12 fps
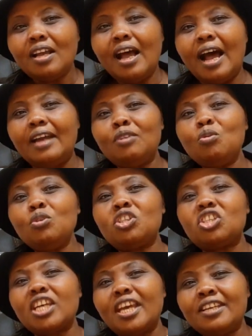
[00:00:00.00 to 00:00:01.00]
and who
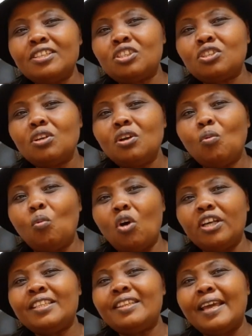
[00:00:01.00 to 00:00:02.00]
change
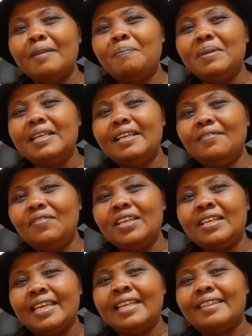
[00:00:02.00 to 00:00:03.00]
what they believe
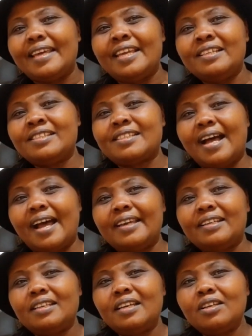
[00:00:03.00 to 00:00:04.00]
in the
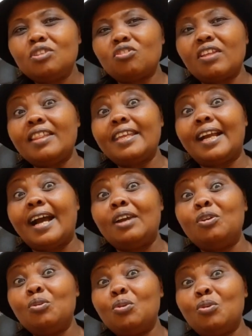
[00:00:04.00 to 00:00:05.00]
inside so that they
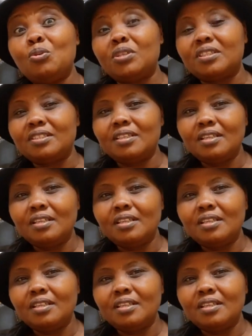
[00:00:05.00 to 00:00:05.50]
can look good.